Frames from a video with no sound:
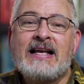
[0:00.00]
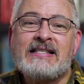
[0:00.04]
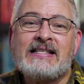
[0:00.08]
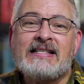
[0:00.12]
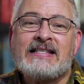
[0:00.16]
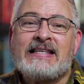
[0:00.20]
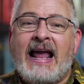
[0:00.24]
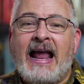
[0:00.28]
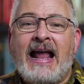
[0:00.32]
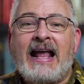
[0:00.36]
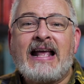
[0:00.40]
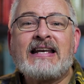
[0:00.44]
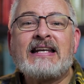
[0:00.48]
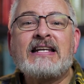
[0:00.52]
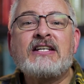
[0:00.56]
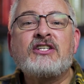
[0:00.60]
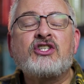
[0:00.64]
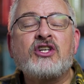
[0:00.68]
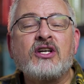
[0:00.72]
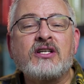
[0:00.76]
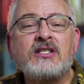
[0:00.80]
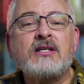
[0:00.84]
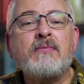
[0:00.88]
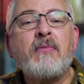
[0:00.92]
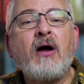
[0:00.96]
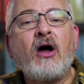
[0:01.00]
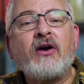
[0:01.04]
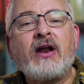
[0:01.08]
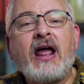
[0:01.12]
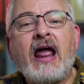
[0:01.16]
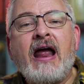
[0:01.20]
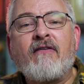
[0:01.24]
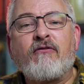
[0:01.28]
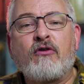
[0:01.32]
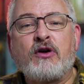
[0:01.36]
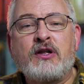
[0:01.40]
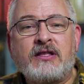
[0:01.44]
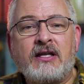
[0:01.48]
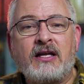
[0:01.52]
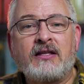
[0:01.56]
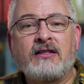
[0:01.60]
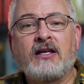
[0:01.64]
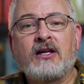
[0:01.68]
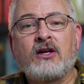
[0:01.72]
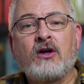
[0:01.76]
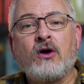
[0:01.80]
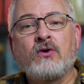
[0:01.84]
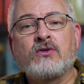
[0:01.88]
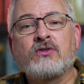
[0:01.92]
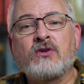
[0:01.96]
has his hand in just about everything
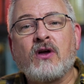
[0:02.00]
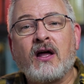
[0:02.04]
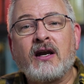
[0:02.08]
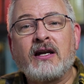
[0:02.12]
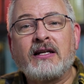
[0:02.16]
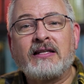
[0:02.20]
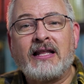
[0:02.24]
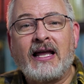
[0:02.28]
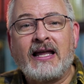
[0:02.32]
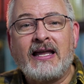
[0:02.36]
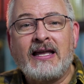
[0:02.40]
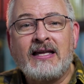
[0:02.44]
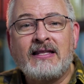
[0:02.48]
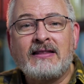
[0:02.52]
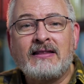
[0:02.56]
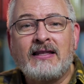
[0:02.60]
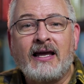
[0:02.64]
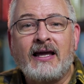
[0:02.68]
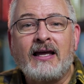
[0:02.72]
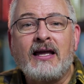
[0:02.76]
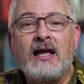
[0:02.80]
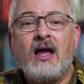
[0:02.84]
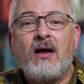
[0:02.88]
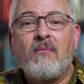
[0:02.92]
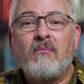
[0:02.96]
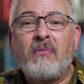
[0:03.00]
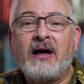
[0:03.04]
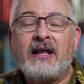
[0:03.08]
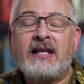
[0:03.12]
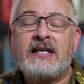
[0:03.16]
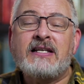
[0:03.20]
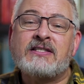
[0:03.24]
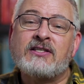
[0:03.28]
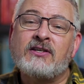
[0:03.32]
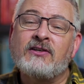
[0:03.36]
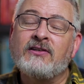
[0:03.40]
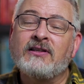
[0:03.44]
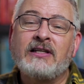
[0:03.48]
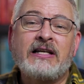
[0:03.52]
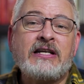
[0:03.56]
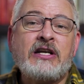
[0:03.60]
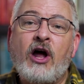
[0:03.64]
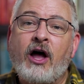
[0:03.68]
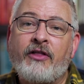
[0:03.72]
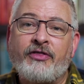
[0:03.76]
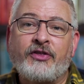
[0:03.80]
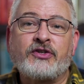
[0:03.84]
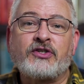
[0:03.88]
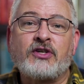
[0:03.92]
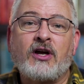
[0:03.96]
that goes on in Allende, but he's certainly
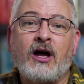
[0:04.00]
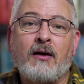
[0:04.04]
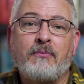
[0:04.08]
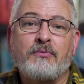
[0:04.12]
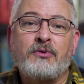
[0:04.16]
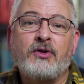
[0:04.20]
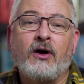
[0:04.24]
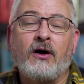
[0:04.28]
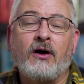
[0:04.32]
not the top